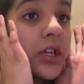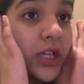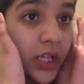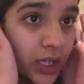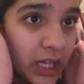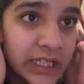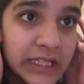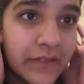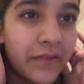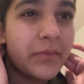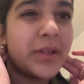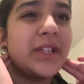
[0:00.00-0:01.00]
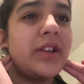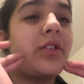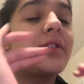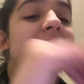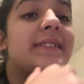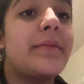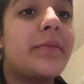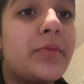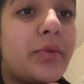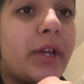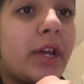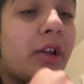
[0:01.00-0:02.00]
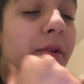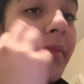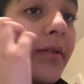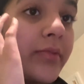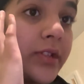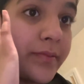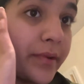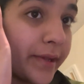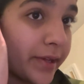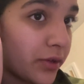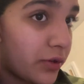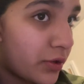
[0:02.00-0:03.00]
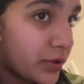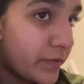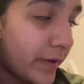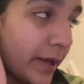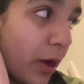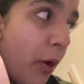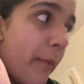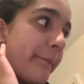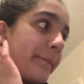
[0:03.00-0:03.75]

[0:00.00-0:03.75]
It hasn't even been that long since I've been putting it on, but I'm just putting it on because why not?